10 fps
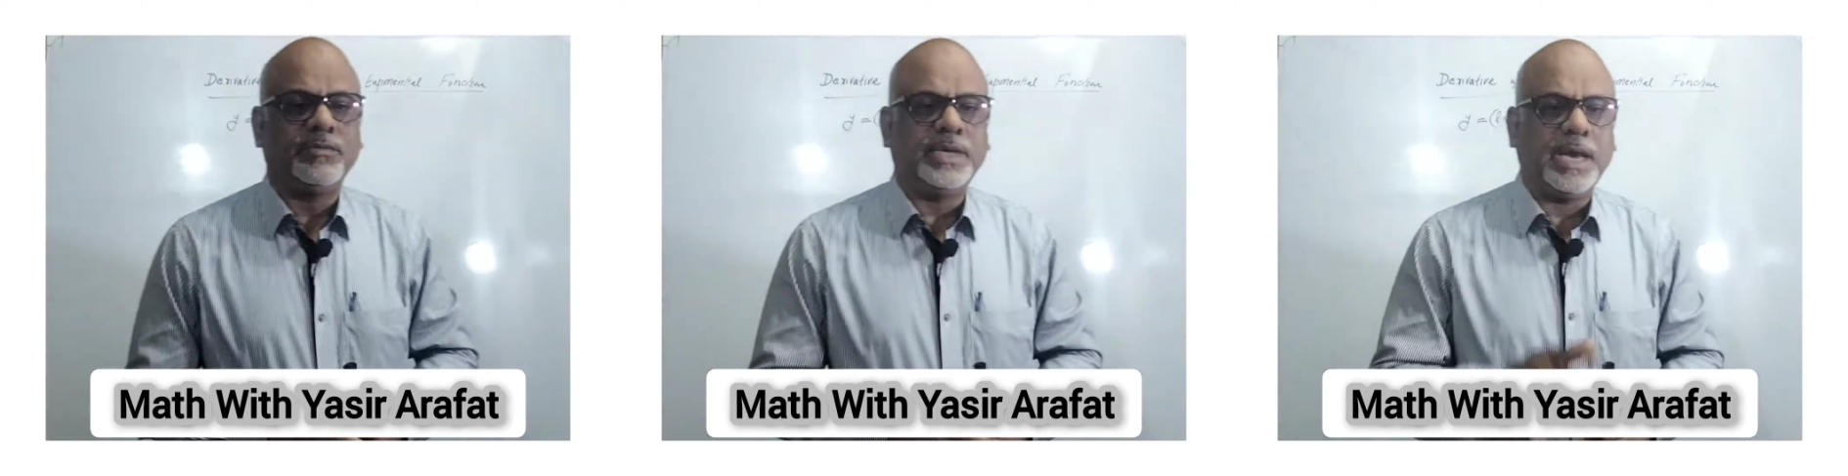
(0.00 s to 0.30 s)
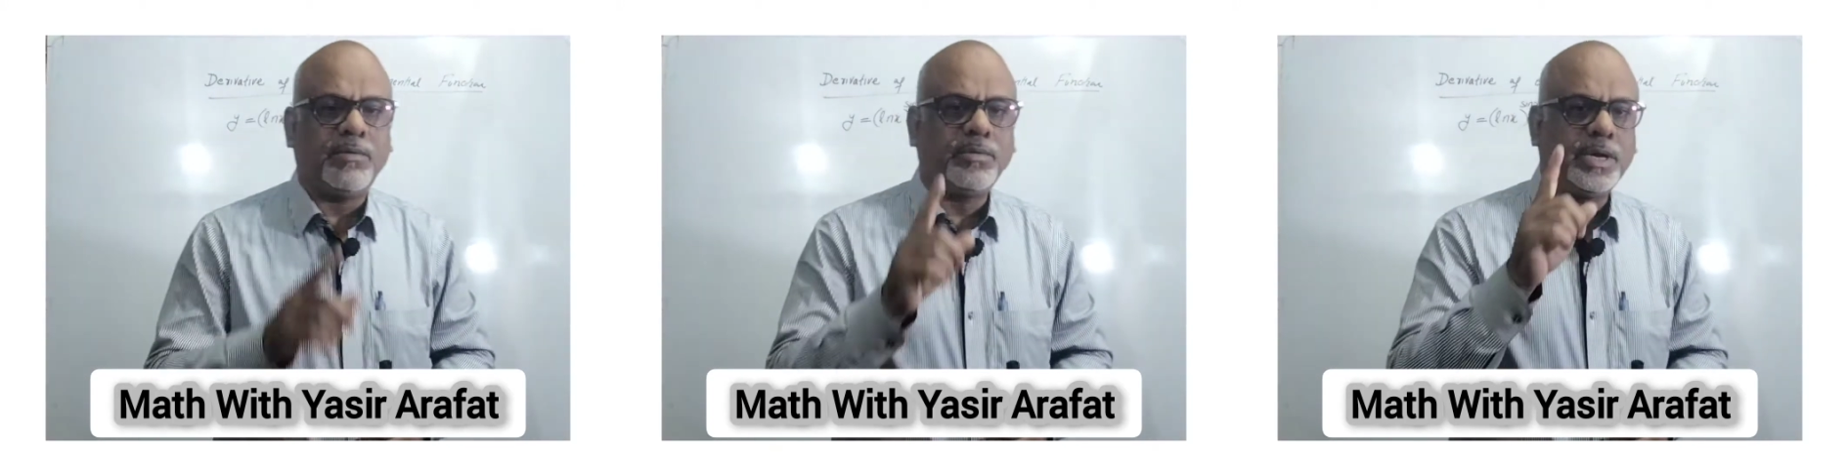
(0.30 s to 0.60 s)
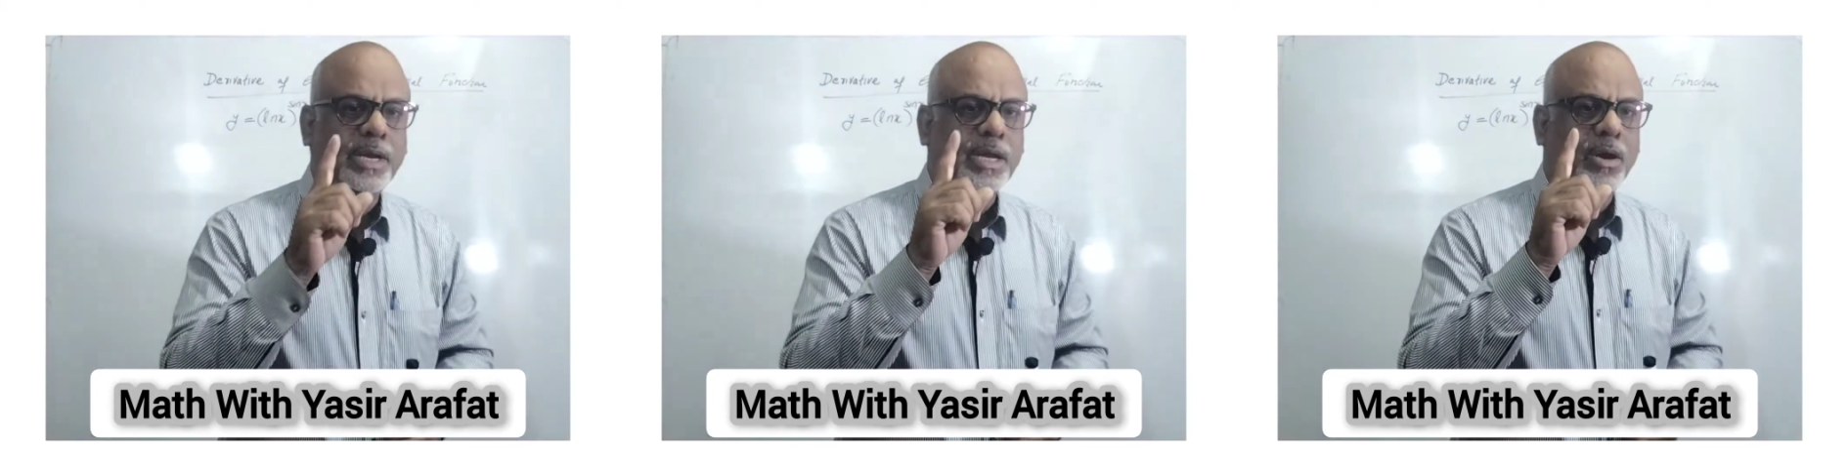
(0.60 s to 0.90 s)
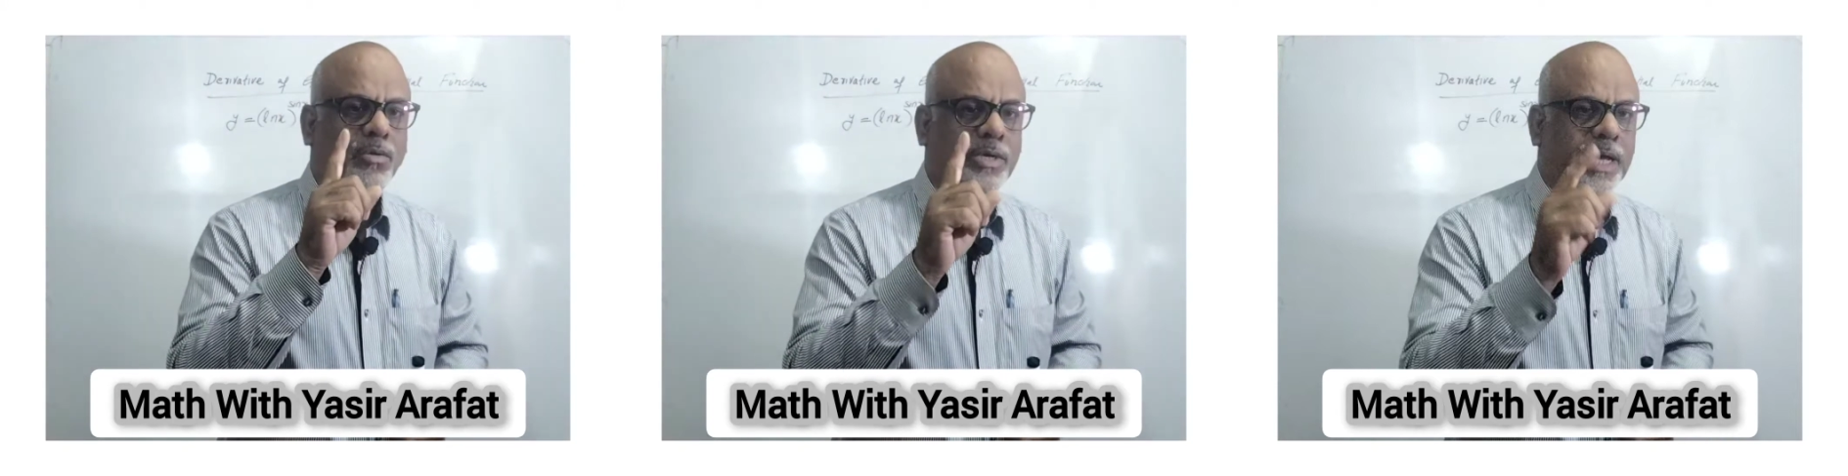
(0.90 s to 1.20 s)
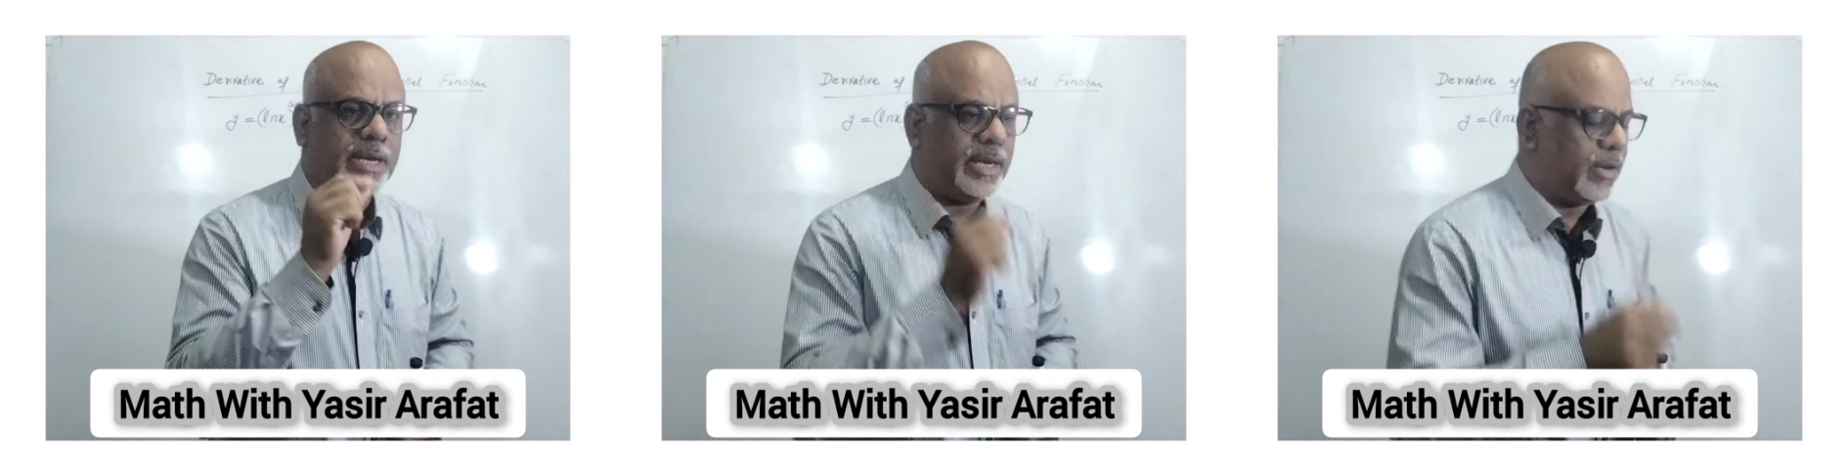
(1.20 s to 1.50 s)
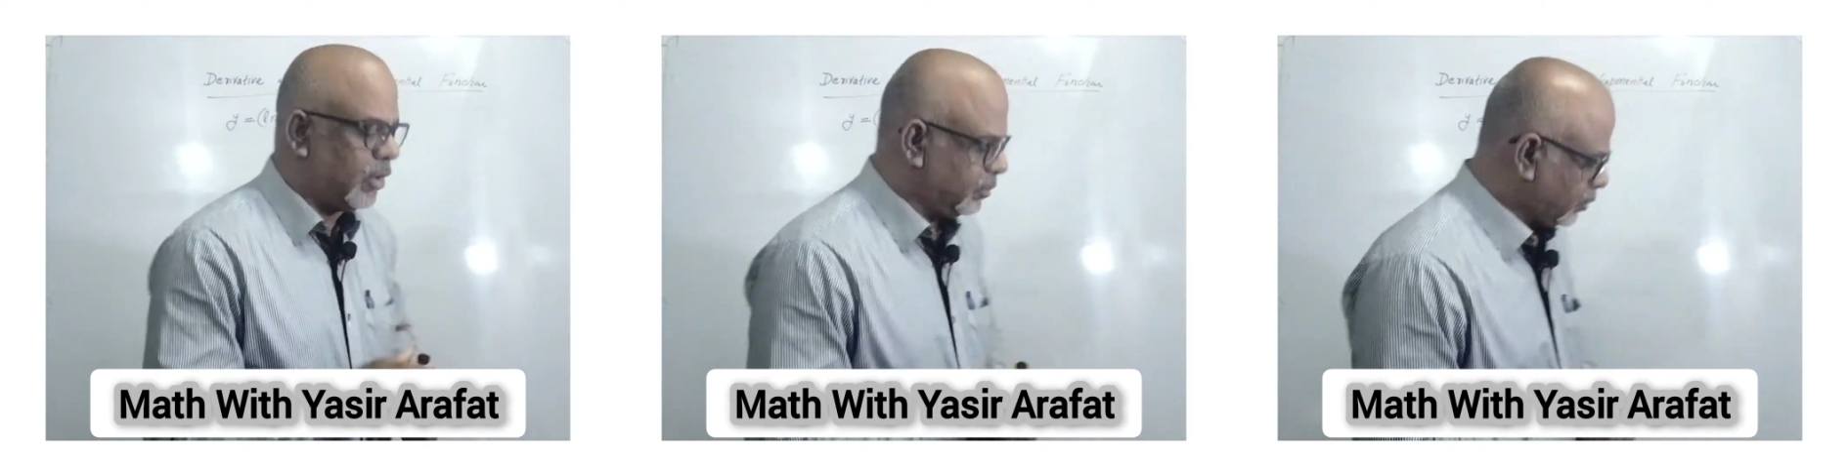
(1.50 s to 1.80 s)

we have to take out ln on